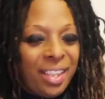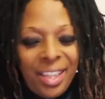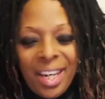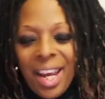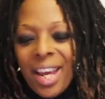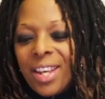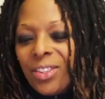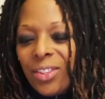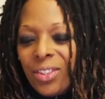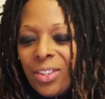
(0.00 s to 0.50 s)

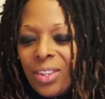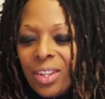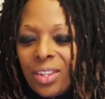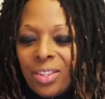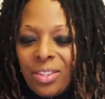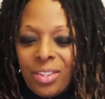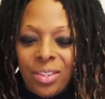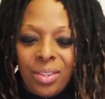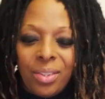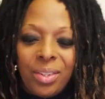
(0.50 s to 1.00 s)
Yes, you
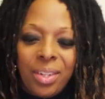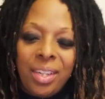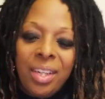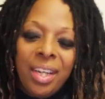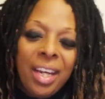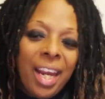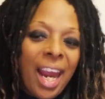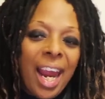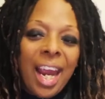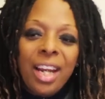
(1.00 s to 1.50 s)
can do it,
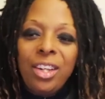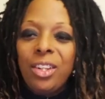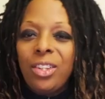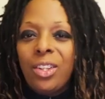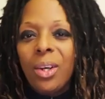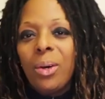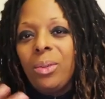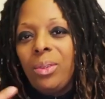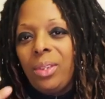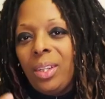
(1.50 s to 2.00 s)
and you
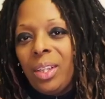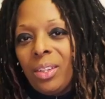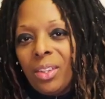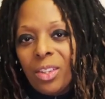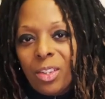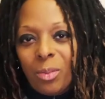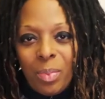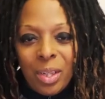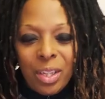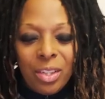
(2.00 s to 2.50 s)
don't need to
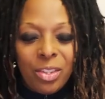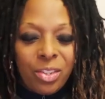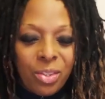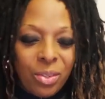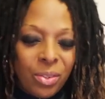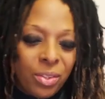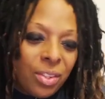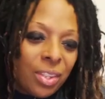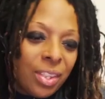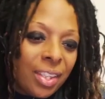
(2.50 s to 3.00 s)
spend
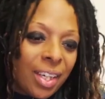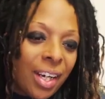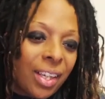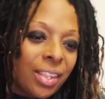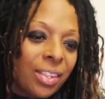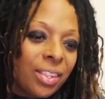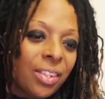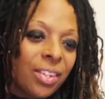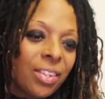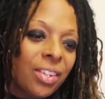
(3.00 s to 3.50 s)

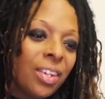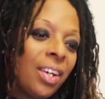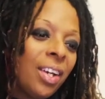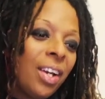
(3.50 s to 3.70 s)
$200